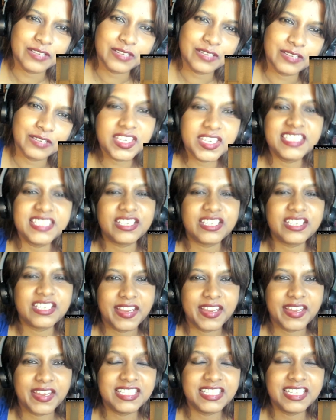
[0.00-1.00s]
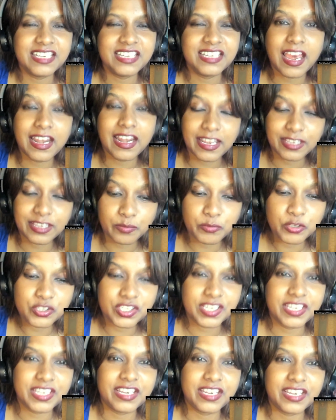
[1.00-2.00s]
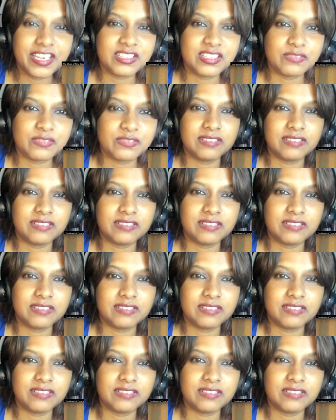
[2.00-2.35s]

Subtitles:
This is a great scene. I like the music here as well.